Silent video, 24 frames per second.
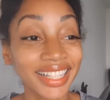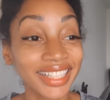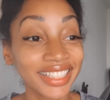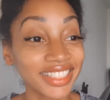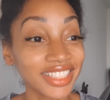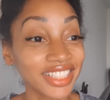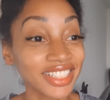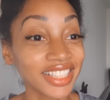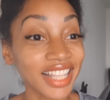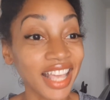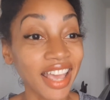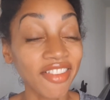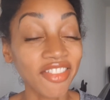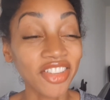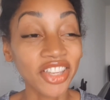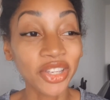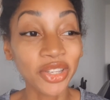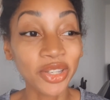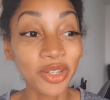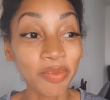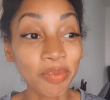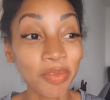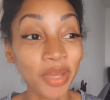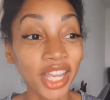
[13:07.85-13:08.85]
Just having
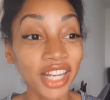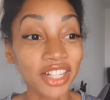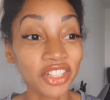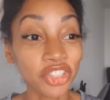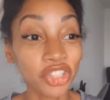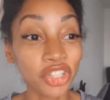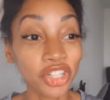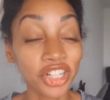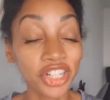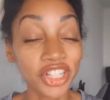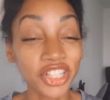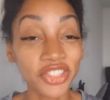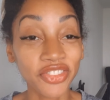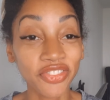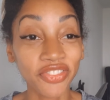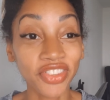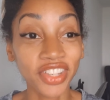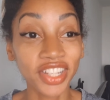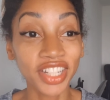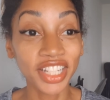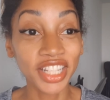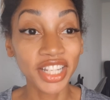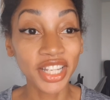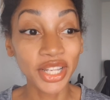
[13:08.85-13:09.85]
good pictures,
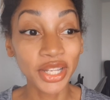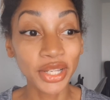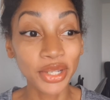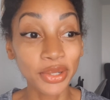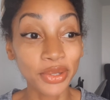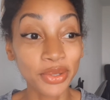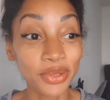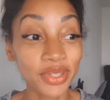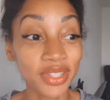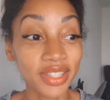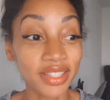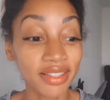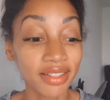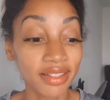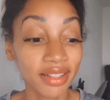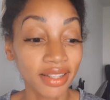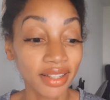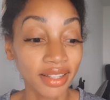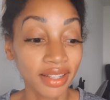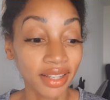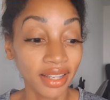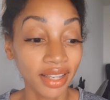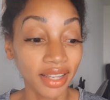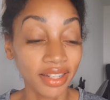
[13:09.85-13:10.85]
videos,
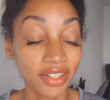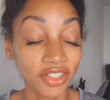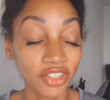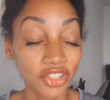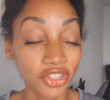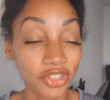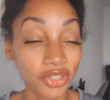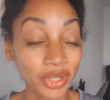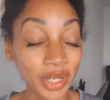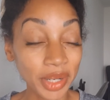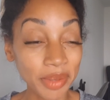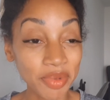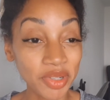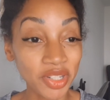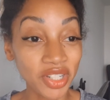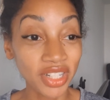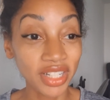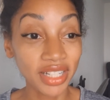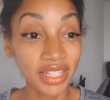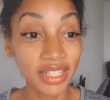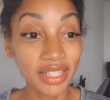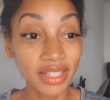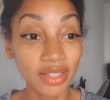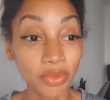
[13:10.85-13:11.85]
and
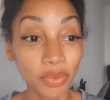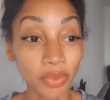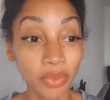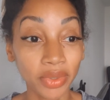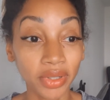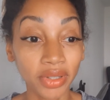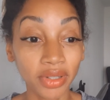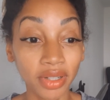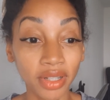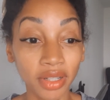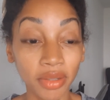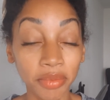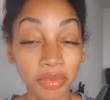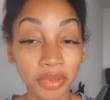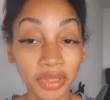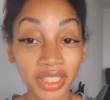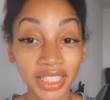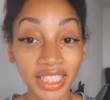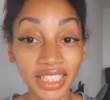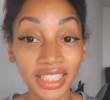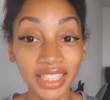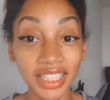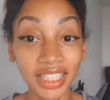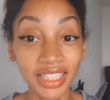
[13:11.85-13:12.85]
descriptions will
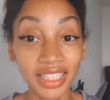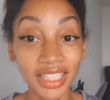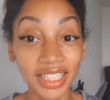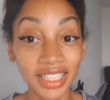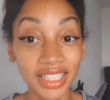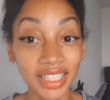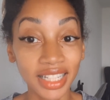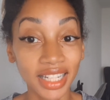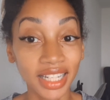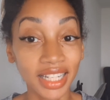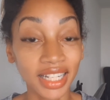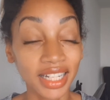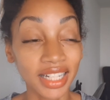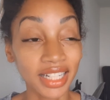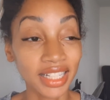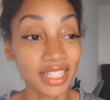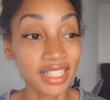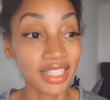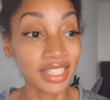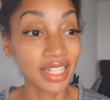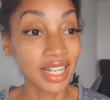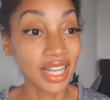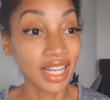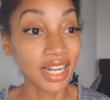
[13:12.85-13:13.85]
complete the listing, and it
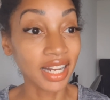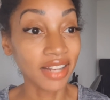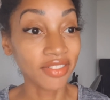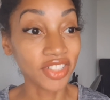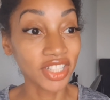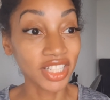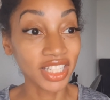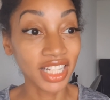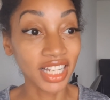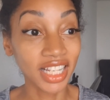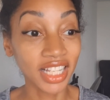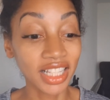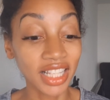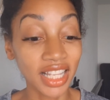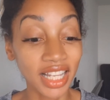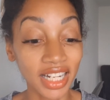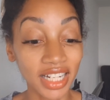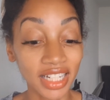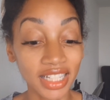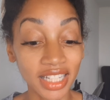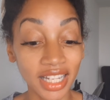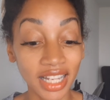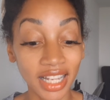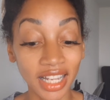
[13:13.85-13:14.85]
does not have to take a lot
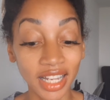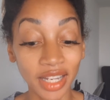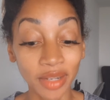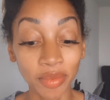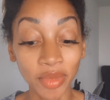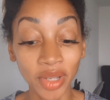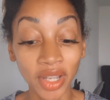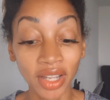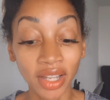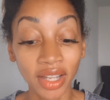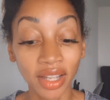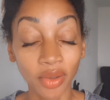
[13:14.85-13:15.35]
of time.